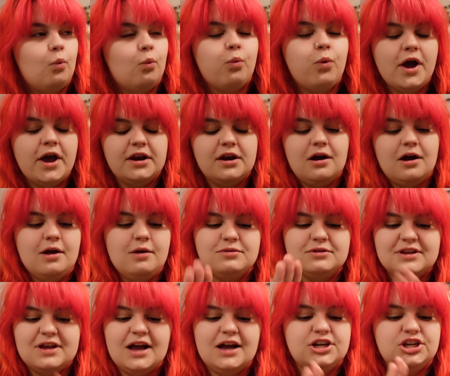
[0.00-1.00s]
When I
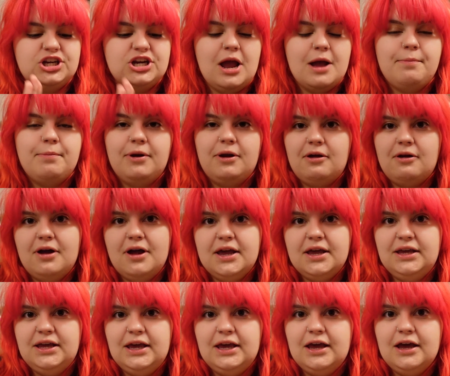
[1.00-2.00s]
was actually
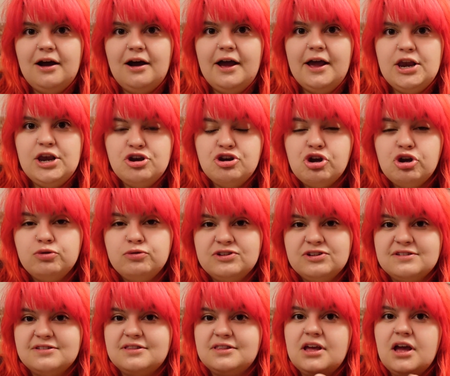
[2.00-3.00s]
applying it, I
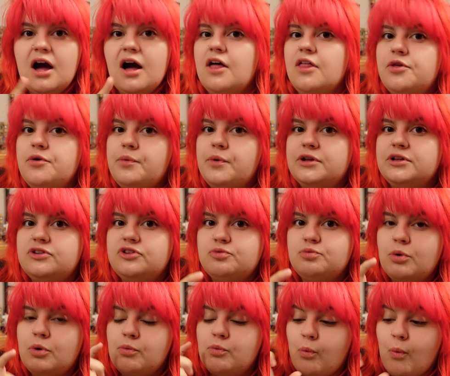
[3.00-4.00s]
noticed the other ones
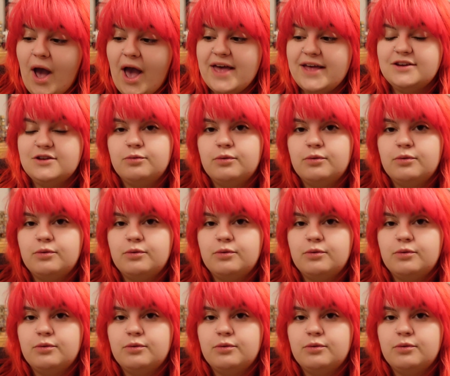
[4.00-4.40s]
were wet.